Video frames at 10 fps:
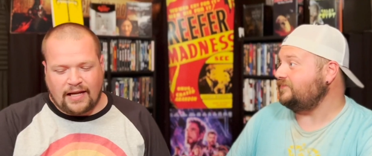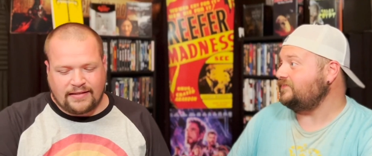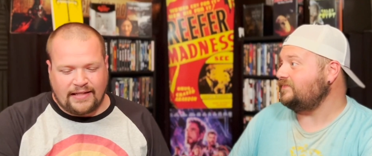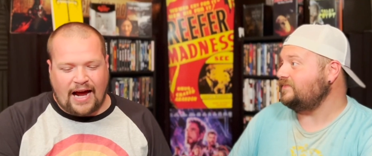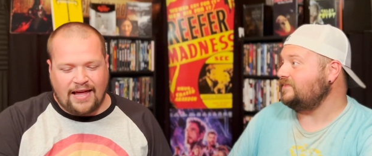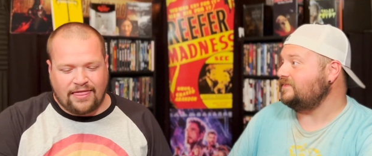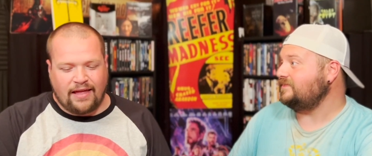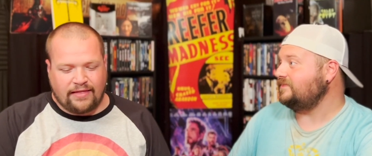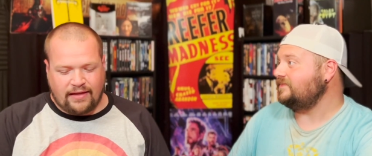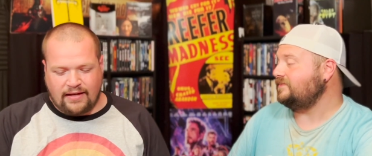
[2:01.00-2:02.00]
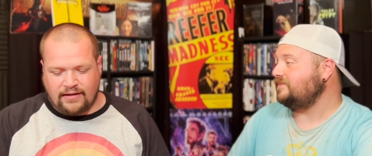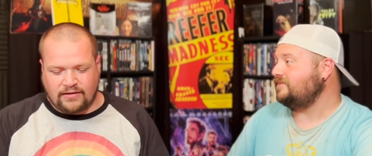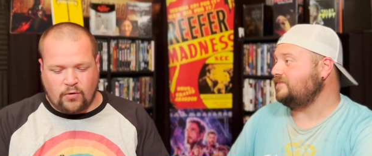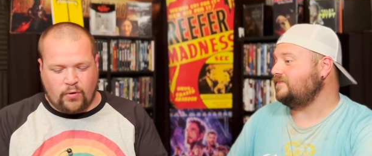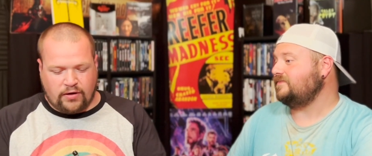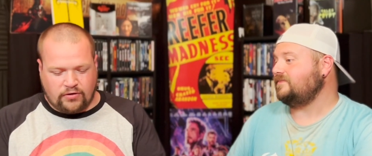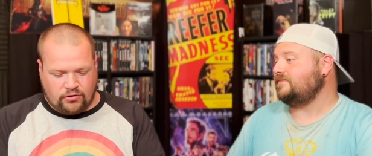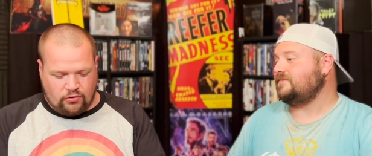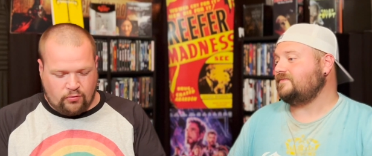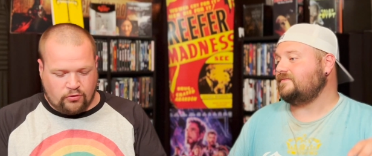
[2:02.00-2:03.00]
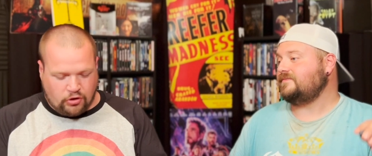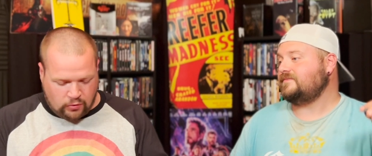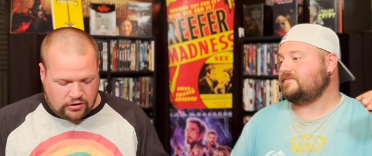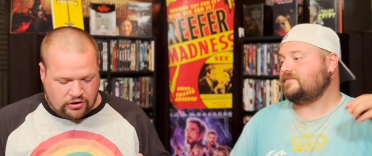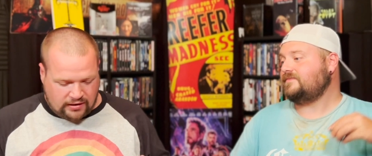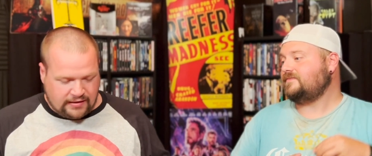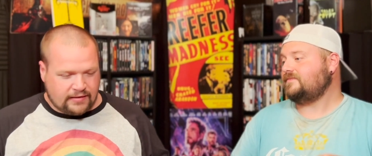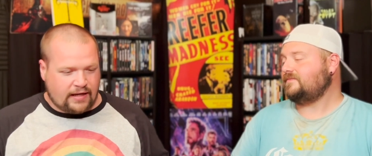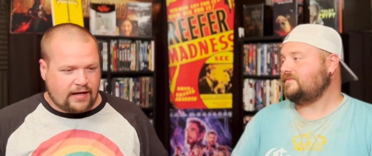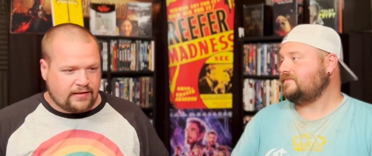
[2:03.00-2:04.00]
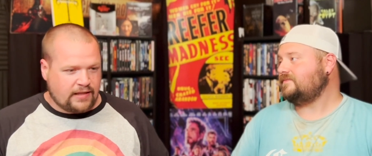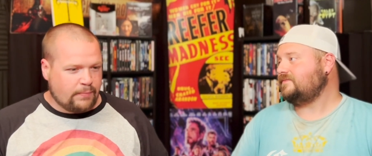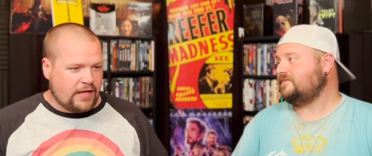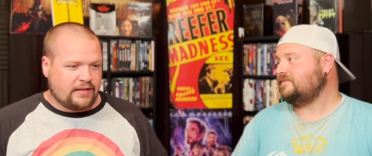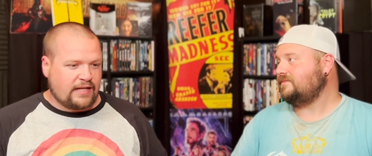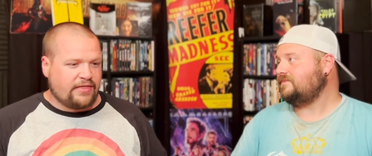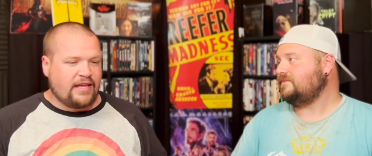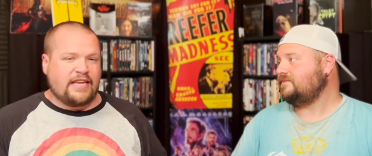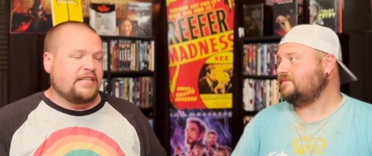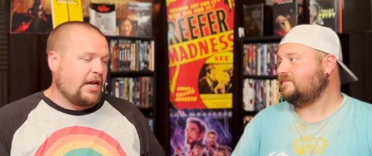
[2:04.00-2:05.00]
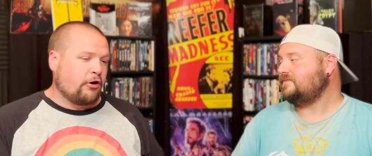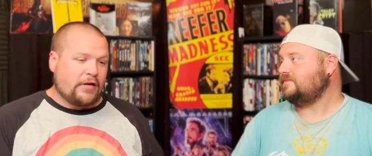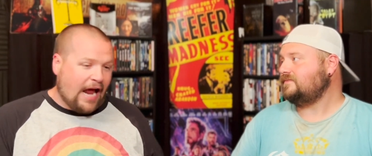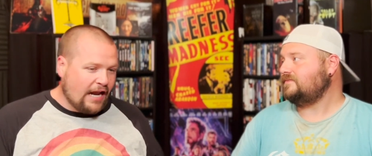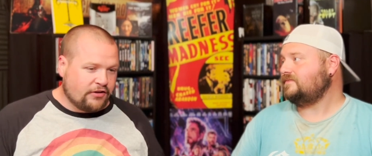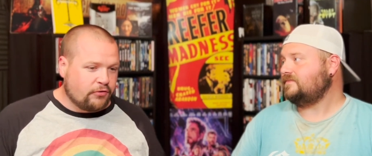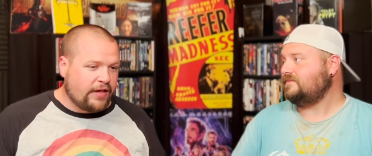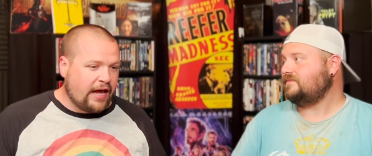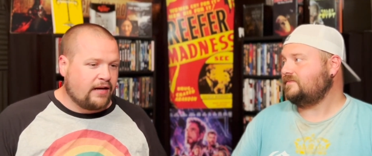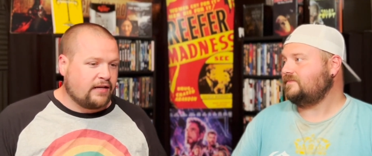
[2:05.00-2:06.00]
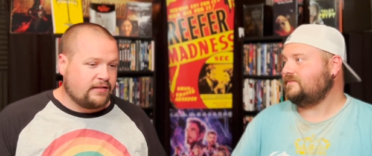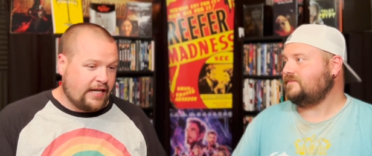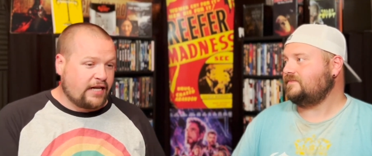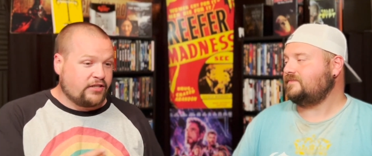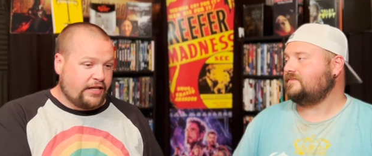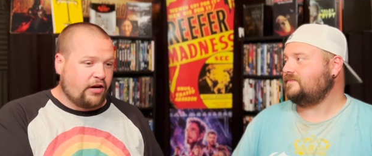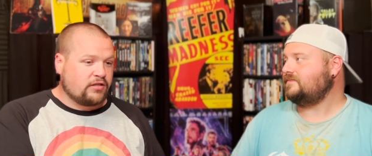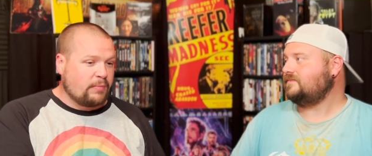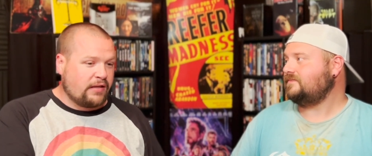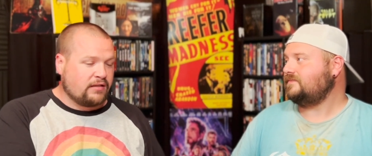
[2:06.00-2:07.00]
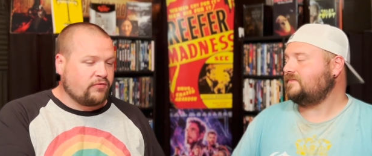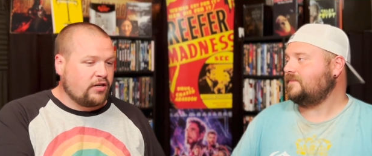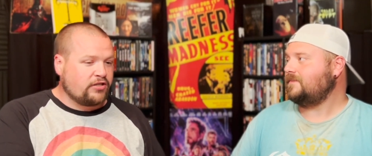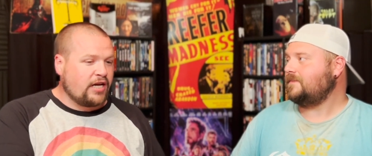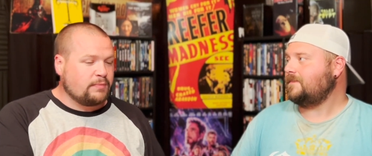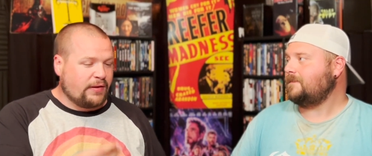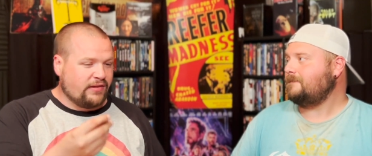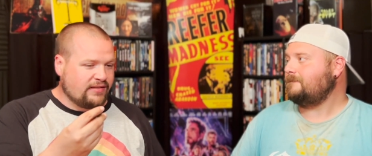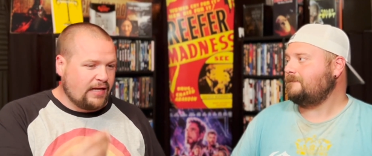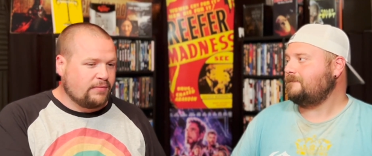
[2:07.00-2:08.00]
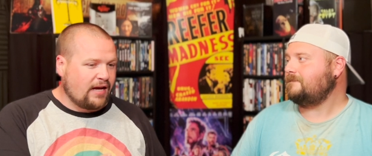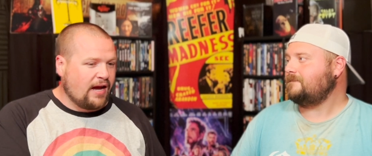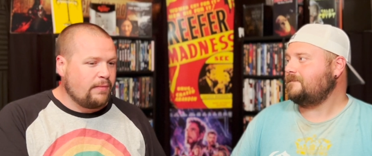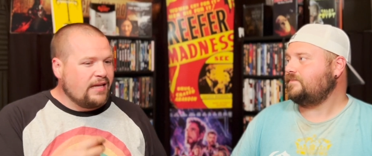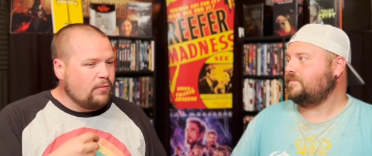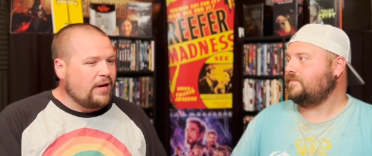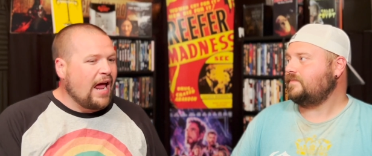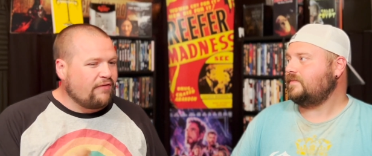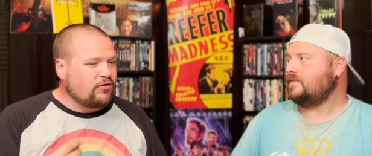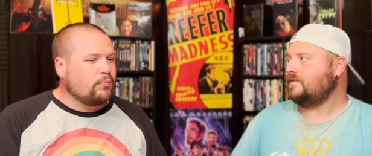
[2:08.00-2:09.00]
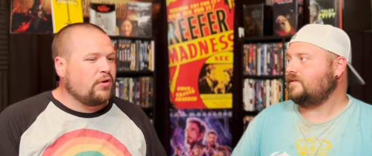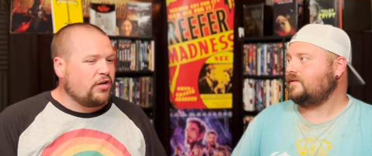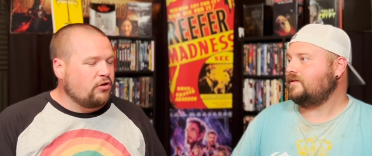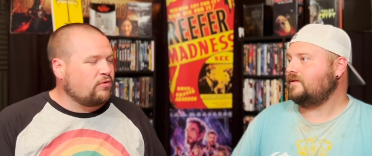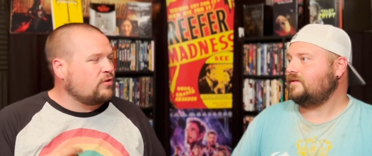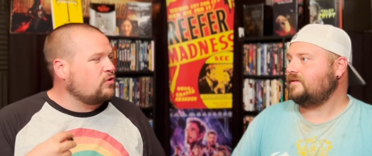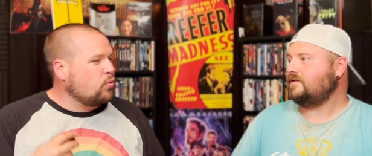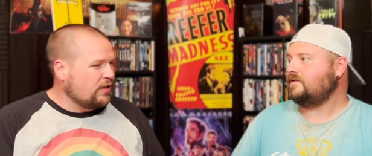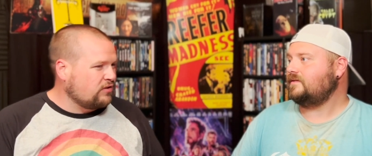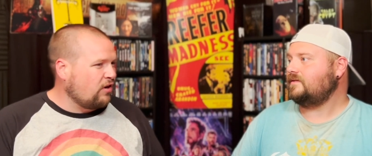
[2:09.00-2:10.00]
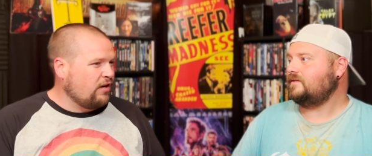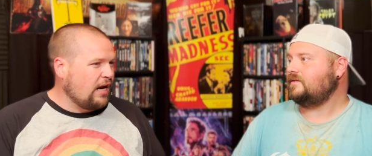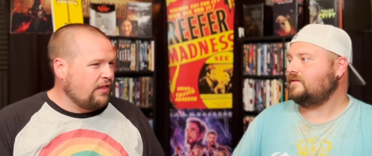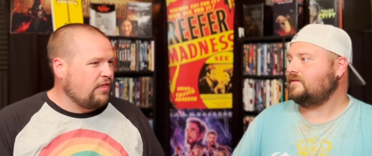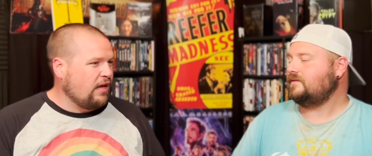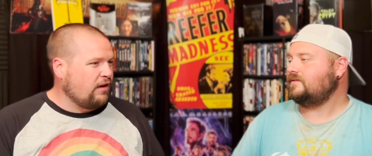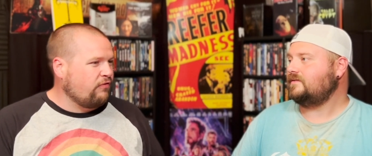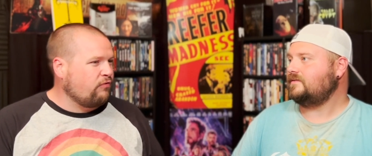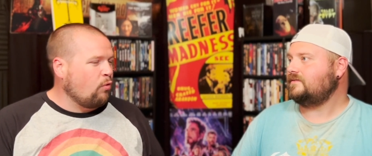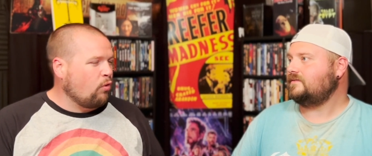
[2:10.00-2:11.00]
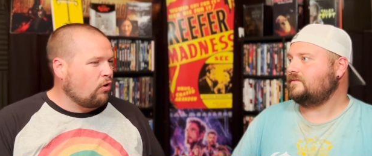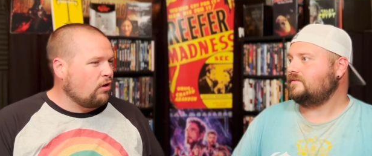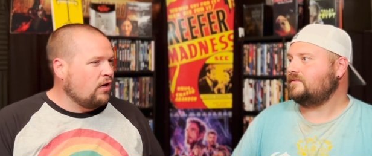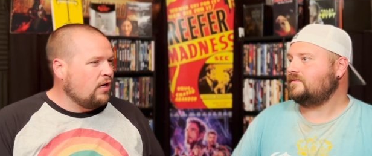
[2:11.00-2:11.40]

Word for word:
Speaker 1: See, I think that he's going to do it justice, like I said, because I think he dare not do that because he actually cares about this franchise. But at the same time, he would have to put a new twist on it. I think for